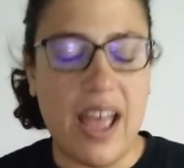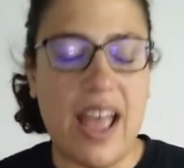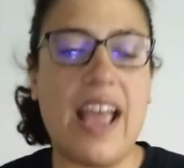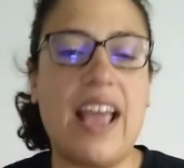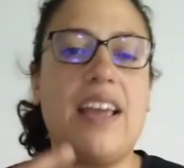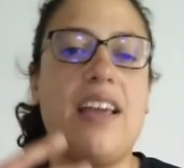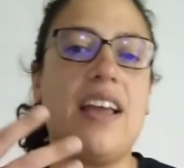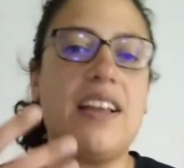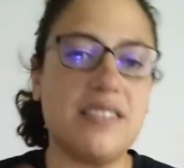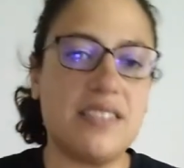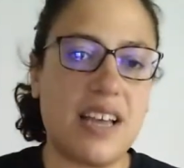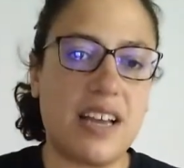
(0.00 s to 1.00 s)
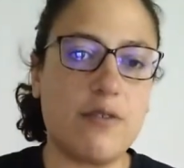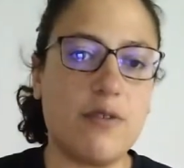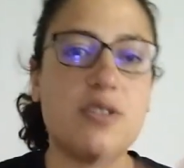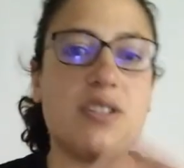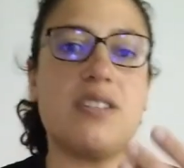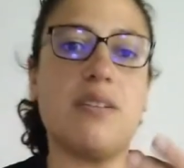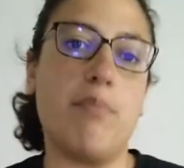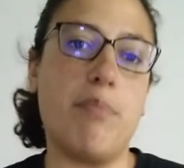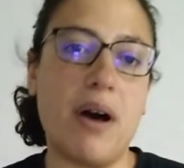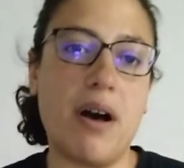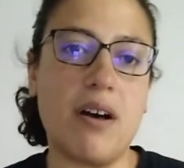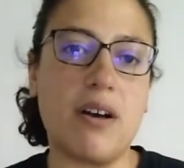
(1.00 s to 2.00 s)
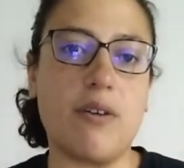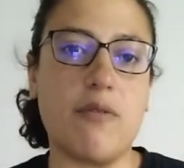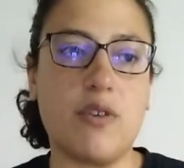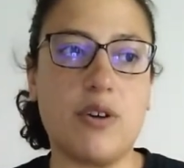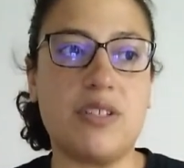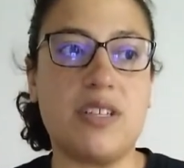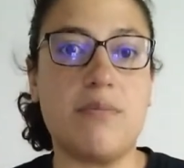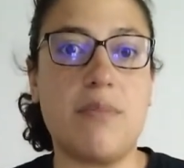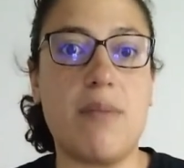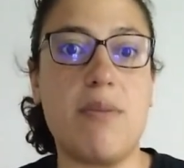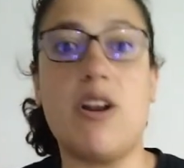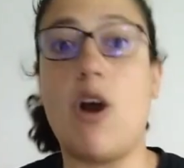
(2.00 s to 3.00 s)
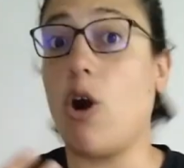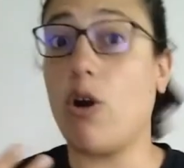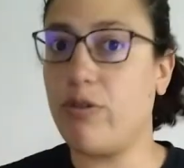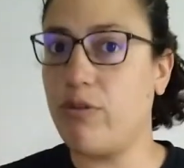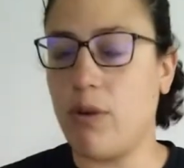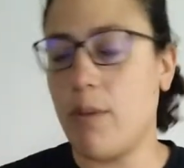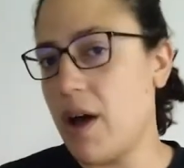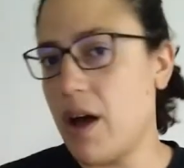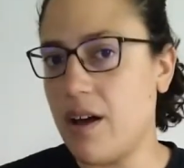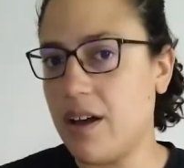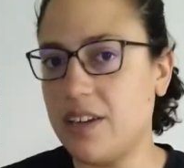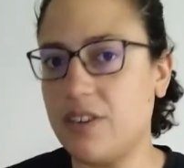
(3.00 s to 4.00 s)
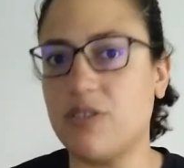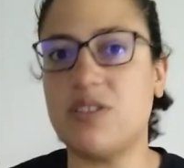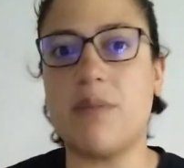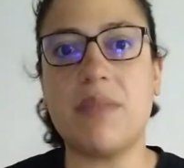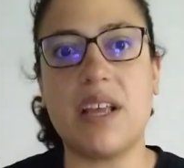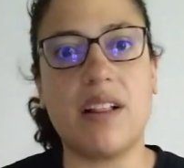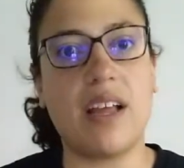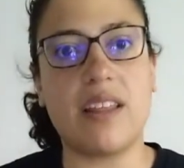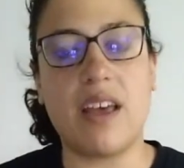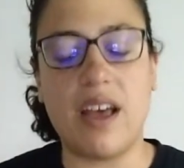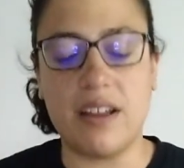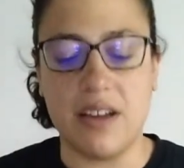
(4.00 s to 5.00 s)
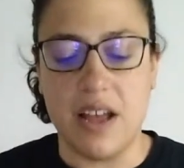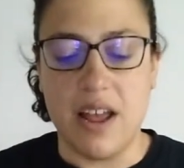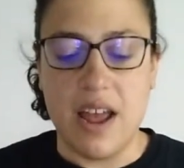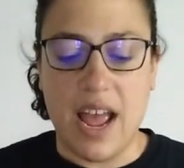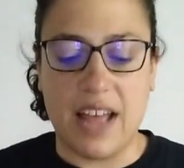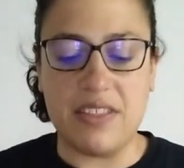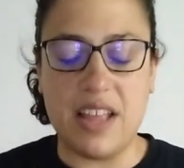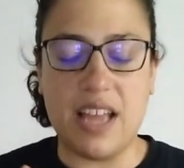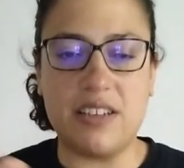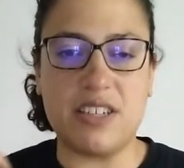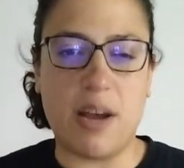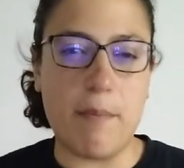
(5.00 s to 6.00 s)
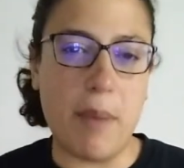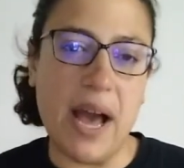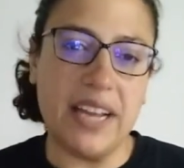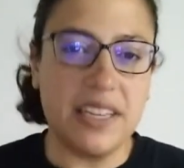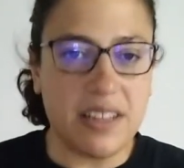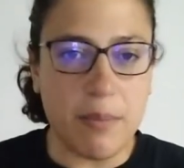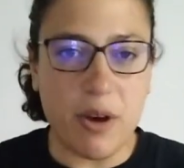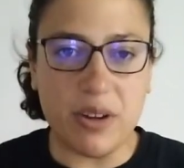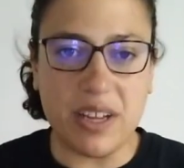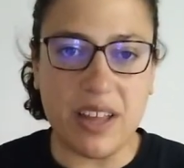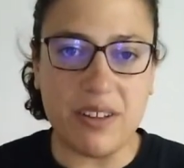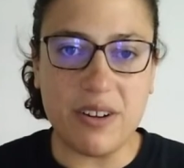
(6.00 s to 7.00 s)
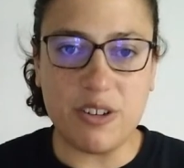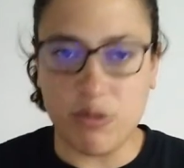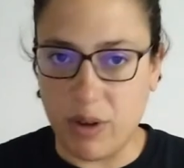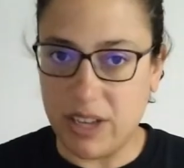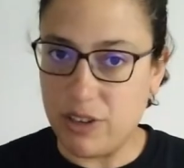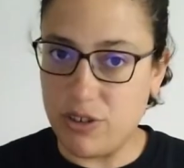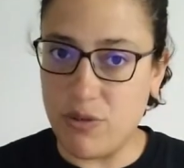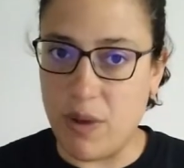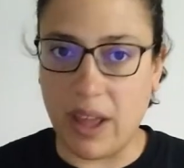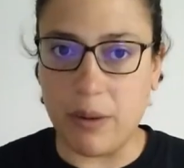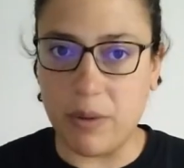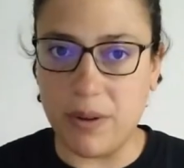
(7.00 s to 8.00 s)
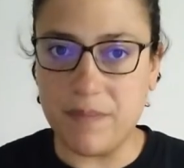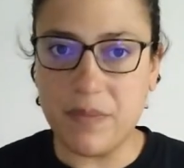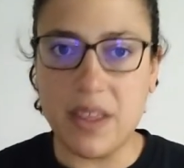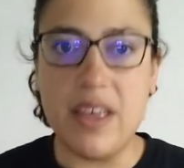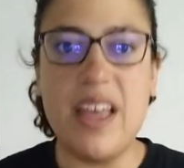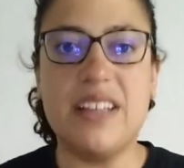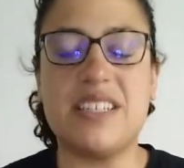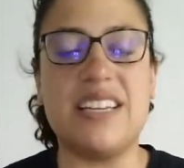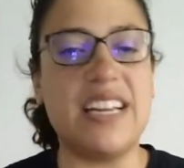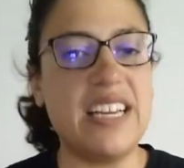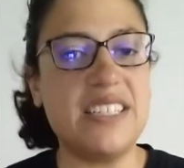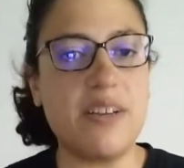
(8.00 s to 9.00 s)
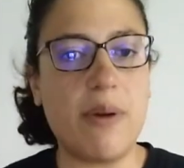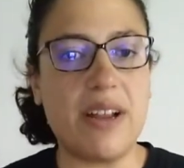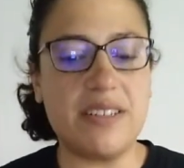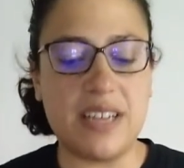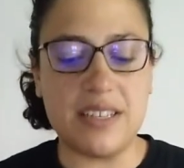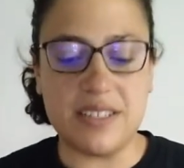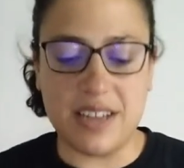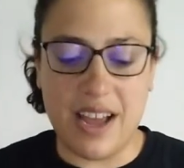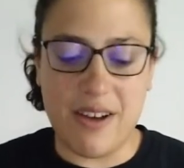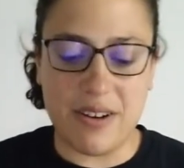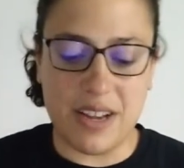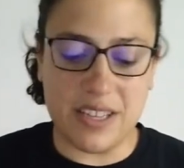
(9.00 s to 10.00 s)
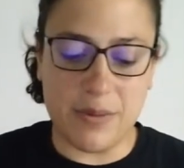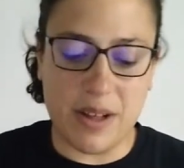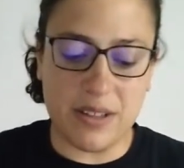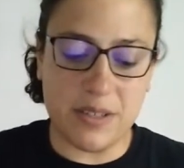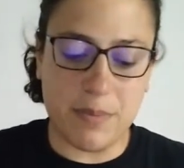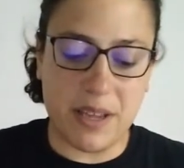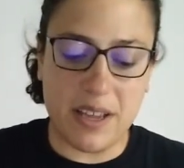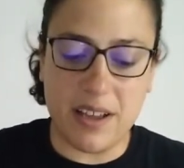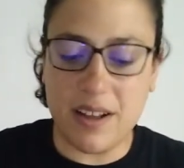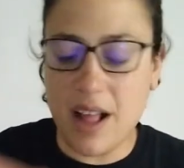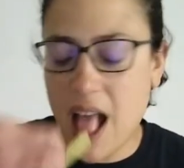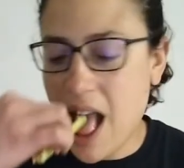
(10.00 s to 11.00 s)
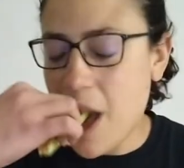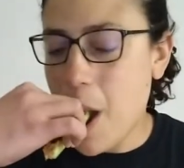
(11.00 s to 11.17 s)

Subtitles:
a insect versus a bug versus maybe an arthropod or something like that. And then combining them all together and create a new animal. It's an easy way to test it out, as well as being